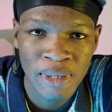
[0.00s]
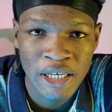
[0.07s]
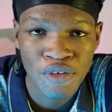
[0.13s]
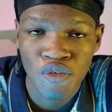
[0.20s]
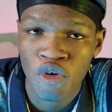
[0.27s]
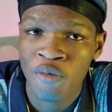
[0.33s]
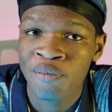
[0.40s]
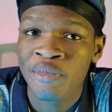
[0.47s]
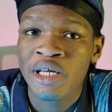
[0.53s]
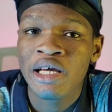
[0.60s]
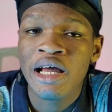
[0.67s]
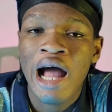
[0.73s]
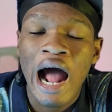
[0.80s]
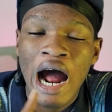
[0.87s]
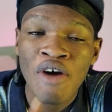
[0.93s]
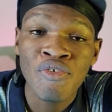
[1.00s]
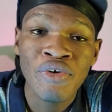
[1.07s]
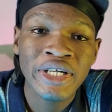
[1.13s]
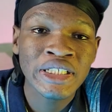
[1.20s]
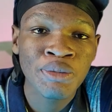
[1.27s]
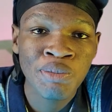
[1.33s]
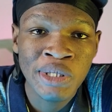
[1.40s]
platform
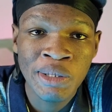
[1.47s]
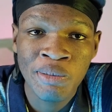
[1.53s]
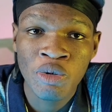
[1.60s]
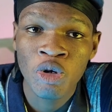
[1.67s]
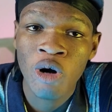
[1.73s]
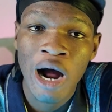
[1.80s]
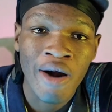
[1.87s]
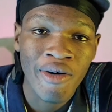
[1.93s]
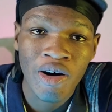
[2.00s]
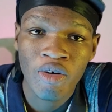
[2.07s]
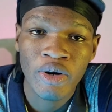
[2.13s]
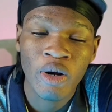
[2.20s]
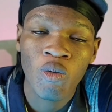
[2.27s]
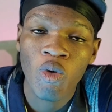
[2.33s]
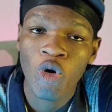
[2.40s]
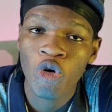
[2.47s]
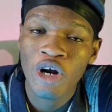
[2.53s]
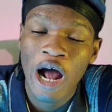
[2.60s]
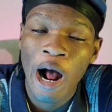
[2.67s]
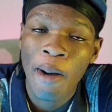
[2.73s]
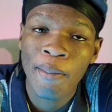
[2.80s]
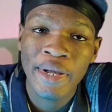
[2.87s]
Average people around the
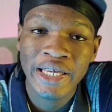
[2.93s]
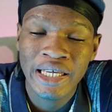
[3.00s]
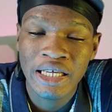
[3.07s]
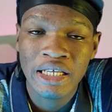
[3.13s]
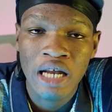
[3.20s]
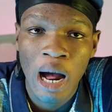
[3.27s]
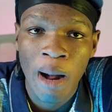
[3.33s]
world are making